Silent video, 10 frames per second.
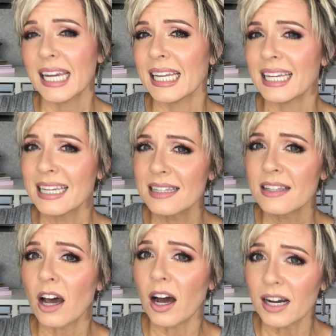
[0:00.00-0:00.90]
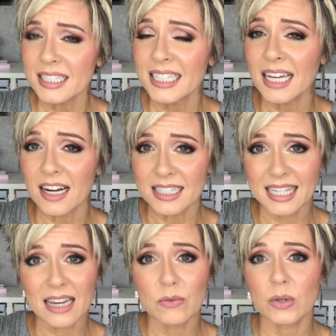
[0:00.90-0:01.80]
It is
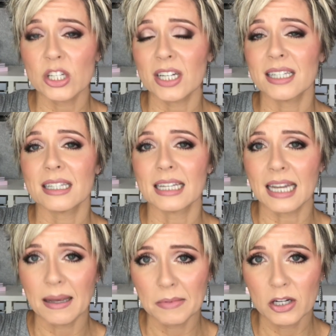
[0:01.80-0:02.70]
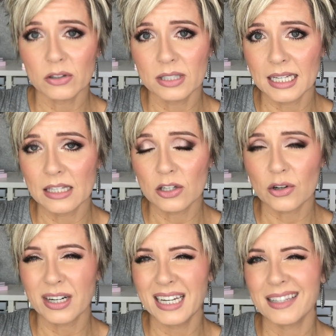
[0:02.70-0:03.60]
octinoxate, which is the chemical
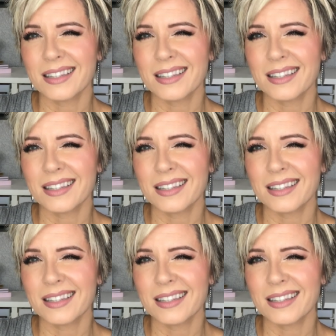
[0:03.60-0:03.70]
sunscreen,